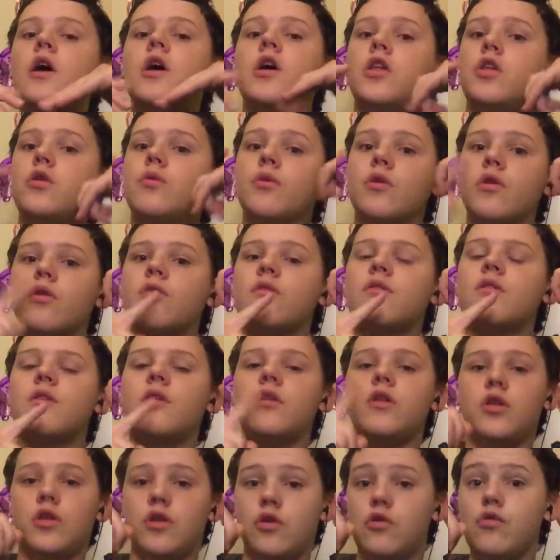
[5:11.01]
you and your,
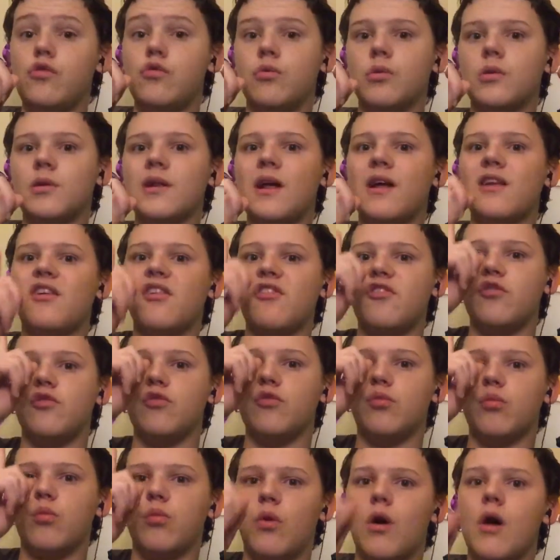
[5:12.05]
you were allowed to choose
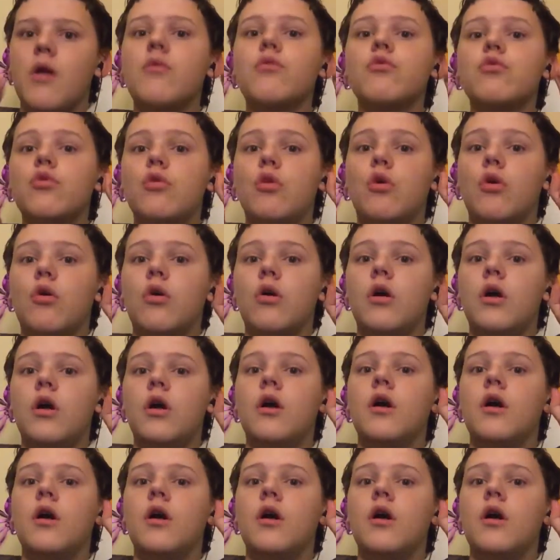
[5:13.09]
one rule